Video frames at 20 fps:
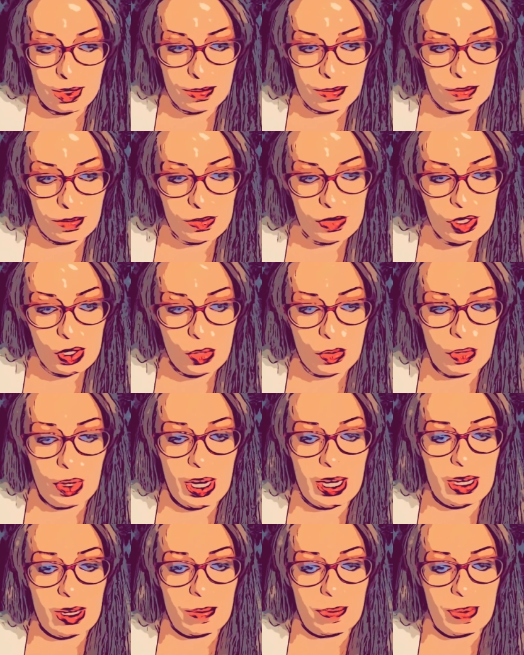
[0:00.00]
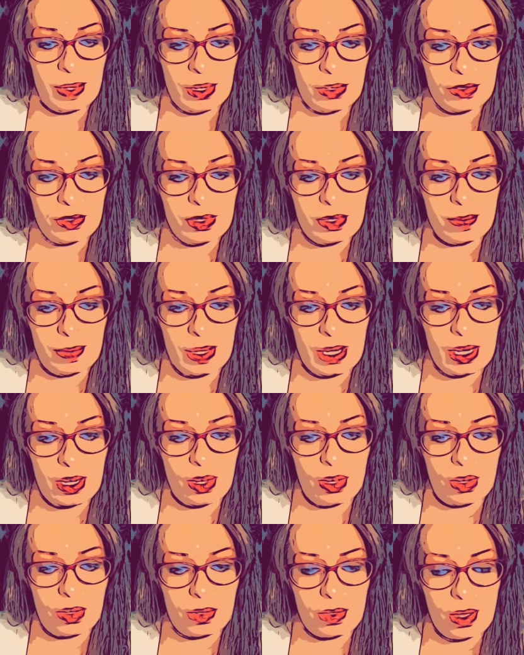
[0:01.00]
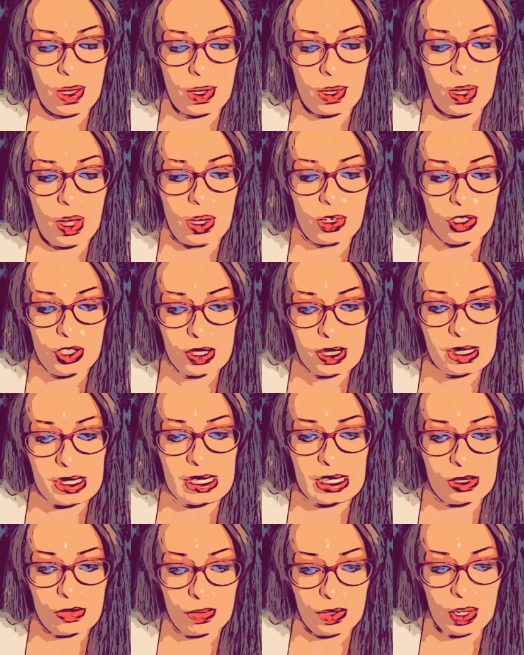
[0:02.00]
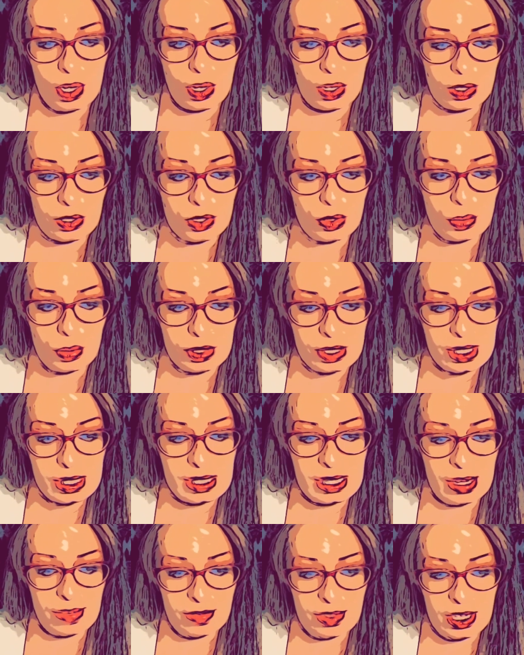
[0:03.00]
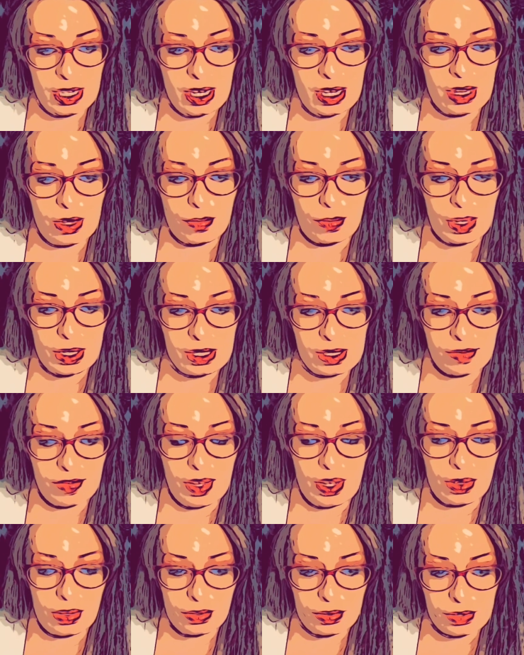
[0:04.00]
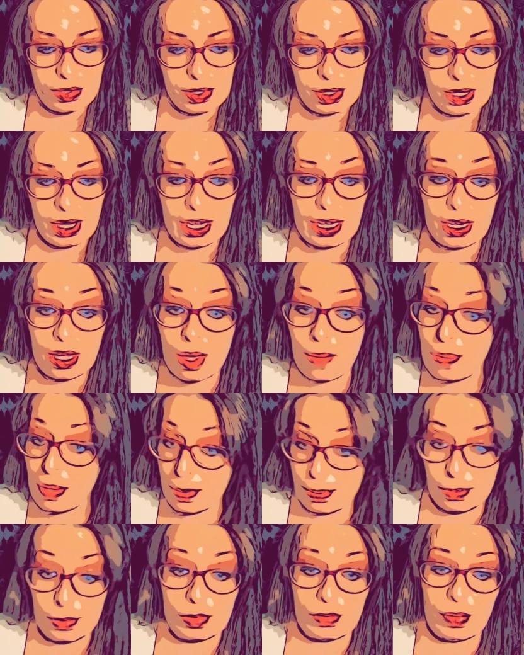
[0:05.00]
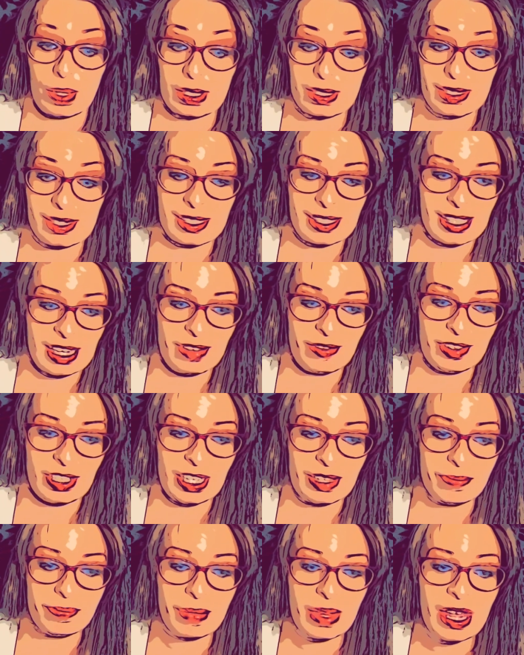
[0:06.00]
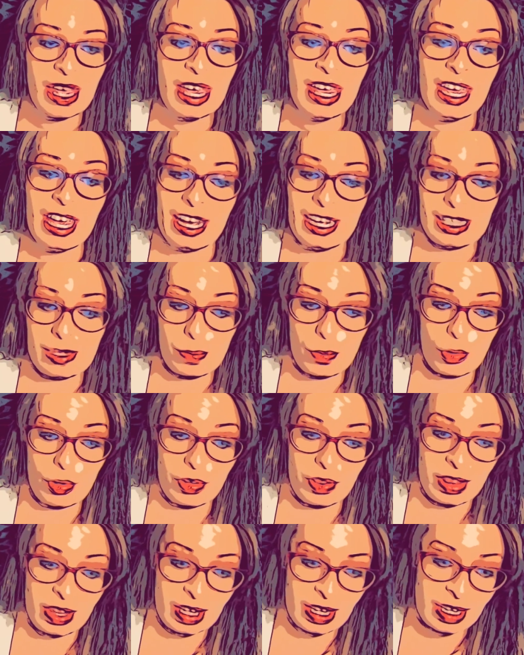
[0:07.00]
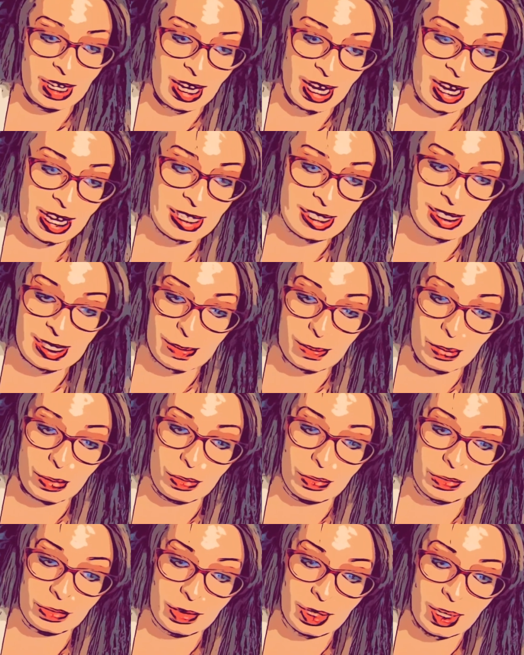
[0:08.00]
so great appears to be a conscious disregard towards the safety and the rights of others, like people's rights to safety. It's more than a simple